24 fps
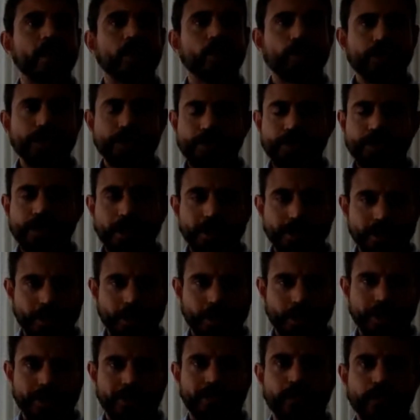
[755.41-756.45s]
We're doing all
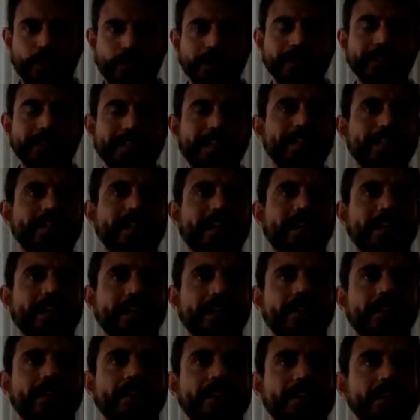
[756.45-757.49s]
sorts of really
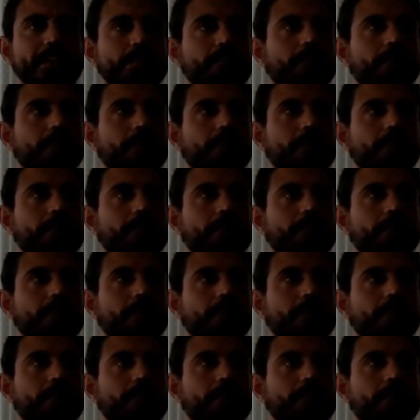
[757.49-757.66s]
exciting things.